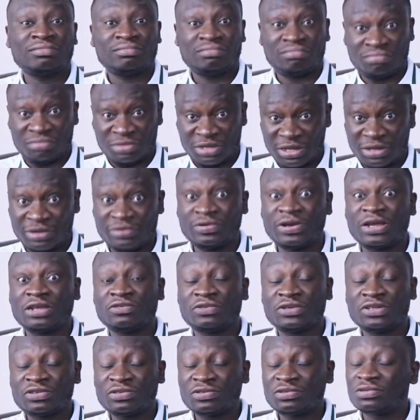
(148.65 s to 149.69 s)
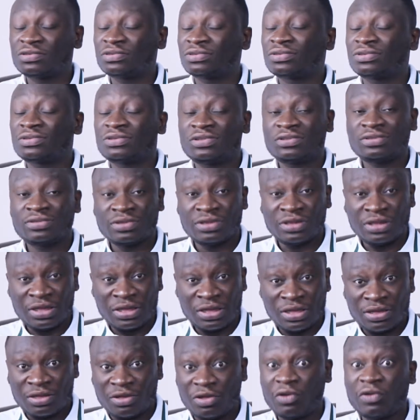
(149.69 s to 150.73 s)
a graduate student
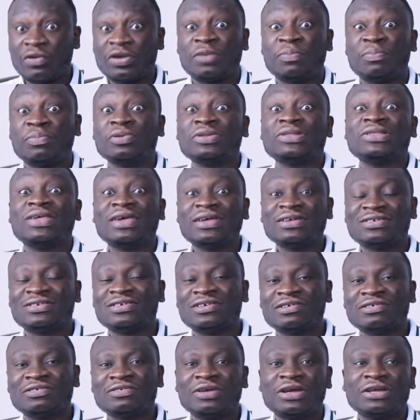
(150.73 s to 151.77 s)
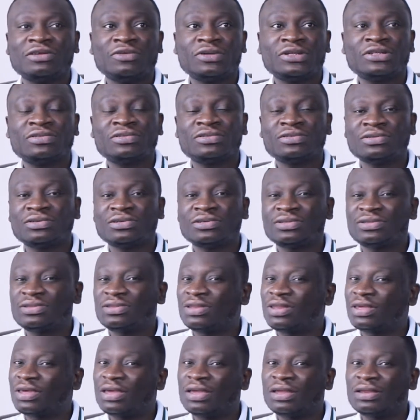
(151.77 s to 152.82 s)
or a potential graduate student,
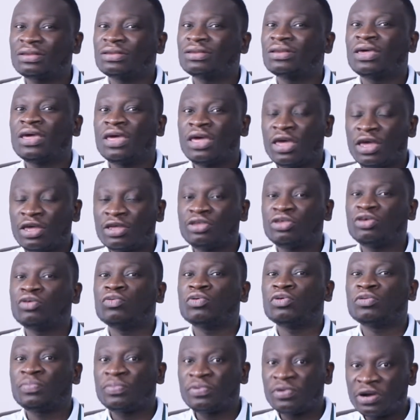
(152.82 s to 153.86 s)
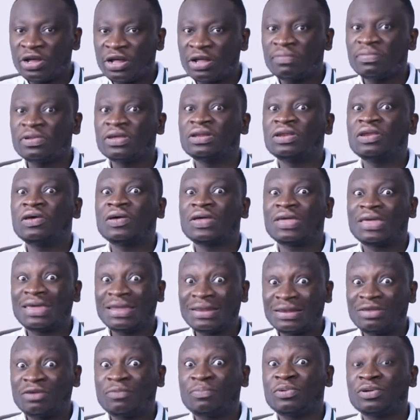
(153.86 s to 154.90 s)
then you would probably not get the
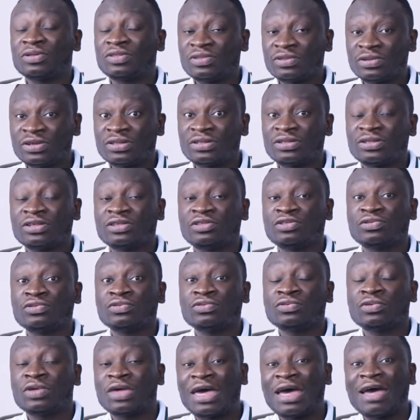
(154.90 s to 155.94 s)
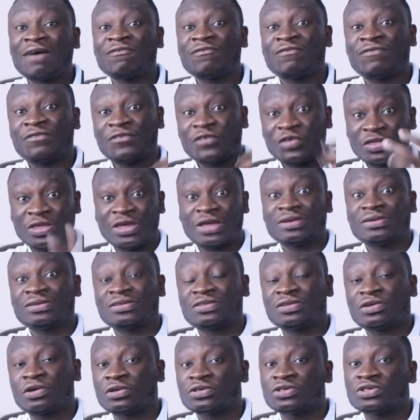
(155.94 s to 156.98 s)
opportunity to have further
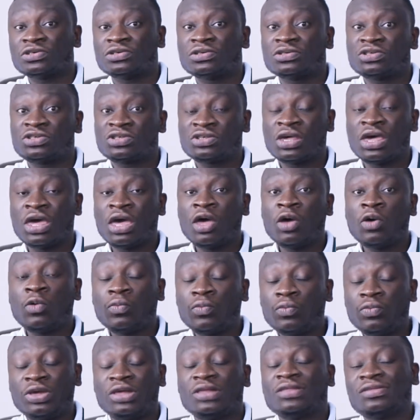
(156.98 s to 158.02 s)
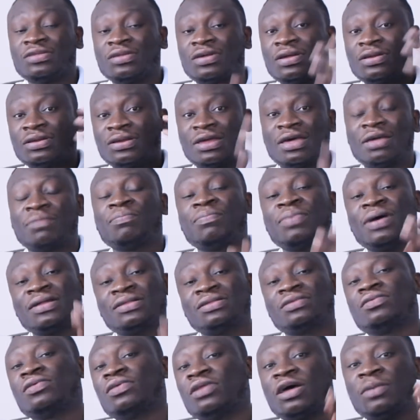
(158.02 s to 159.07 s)
discussions with that
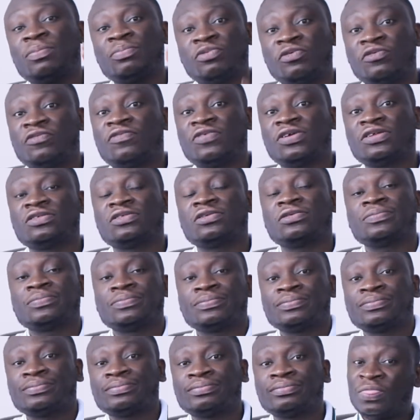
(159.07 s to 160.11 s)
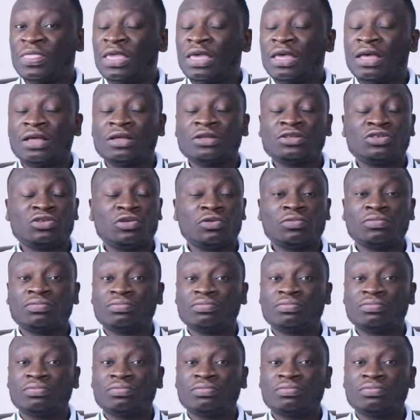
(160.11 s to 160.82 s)
particular professor. So